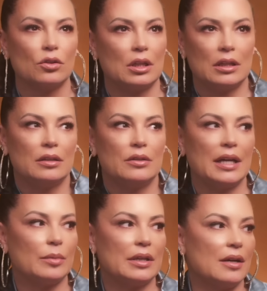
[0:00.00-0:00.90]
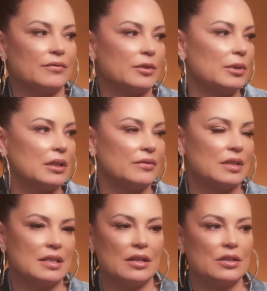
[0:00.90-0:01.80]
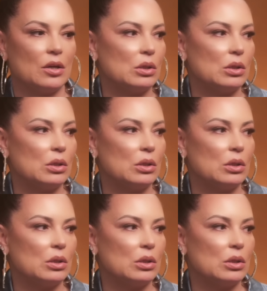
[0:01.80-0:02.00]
Clearly, you got to be comfortable enough to tell your